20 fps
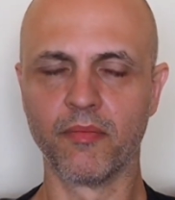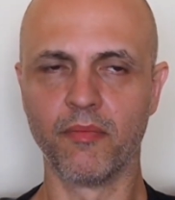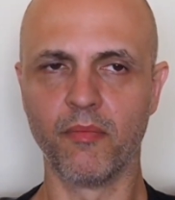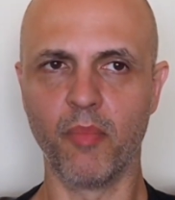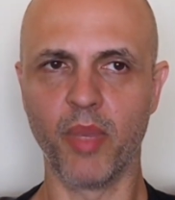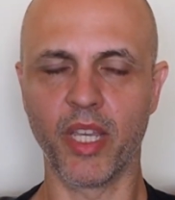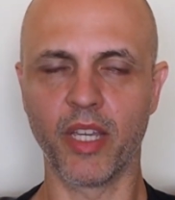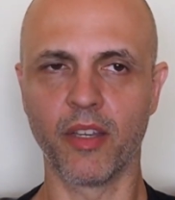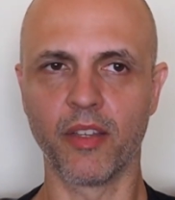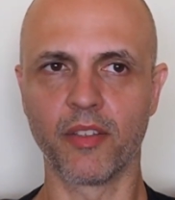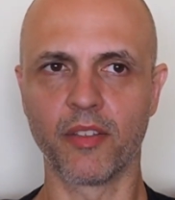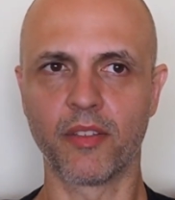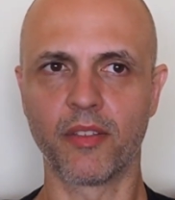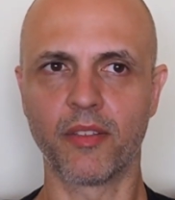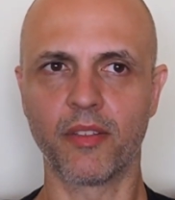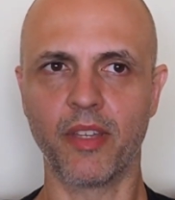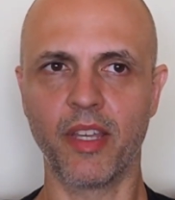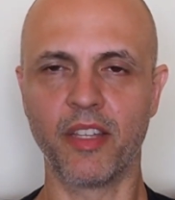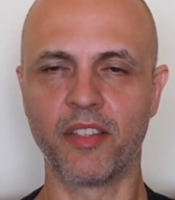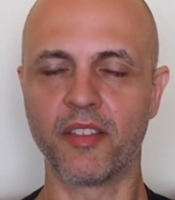because
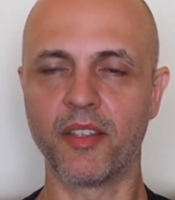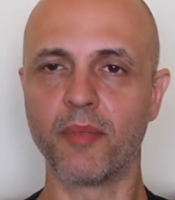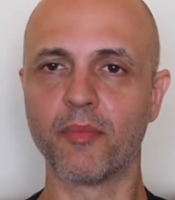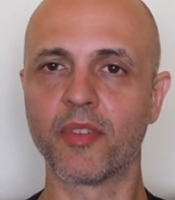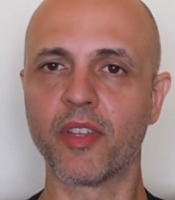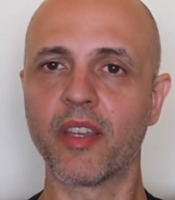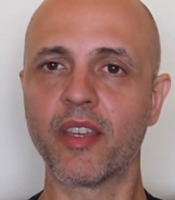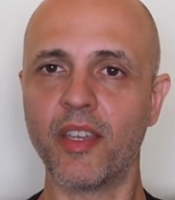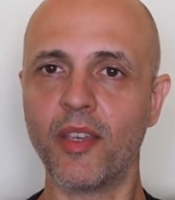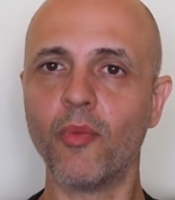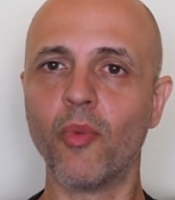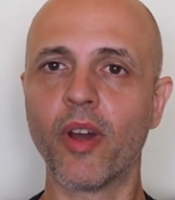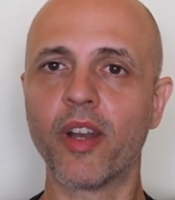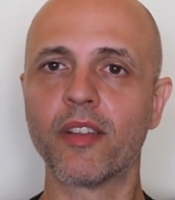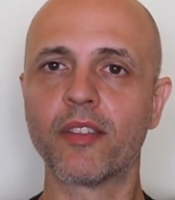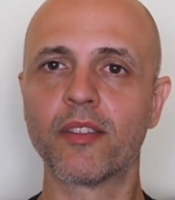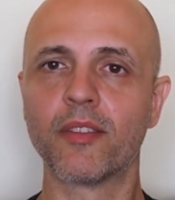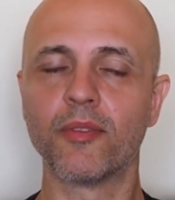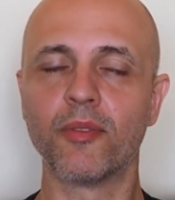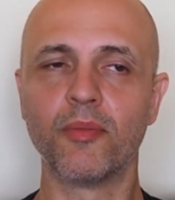it seems like he
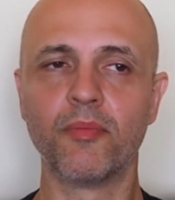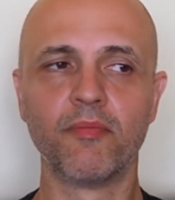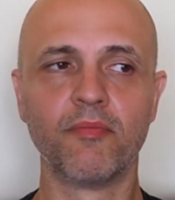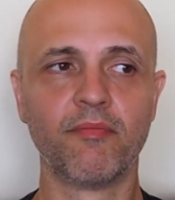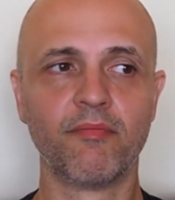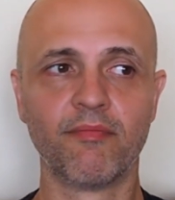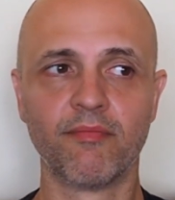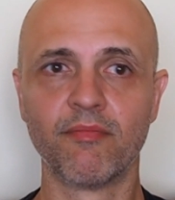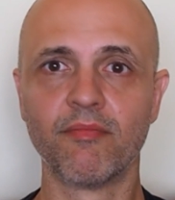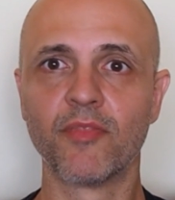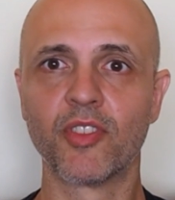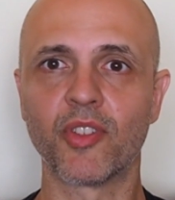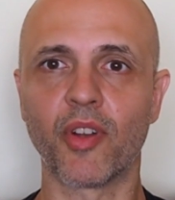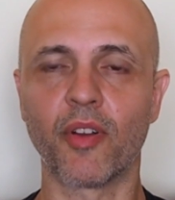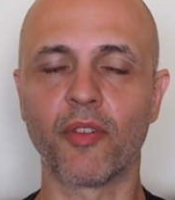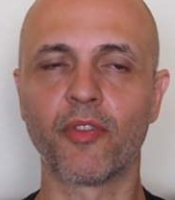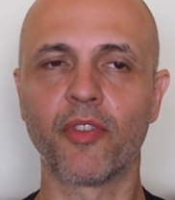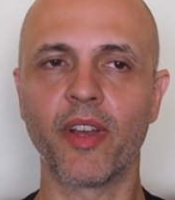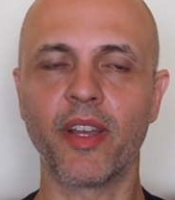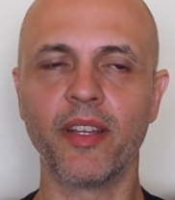wanted to start a
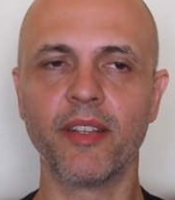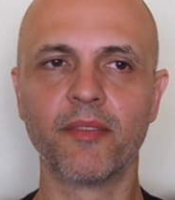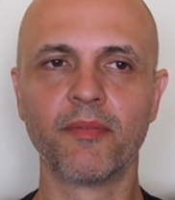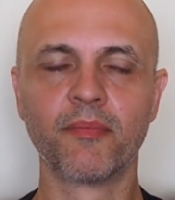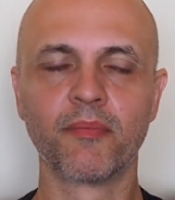fight.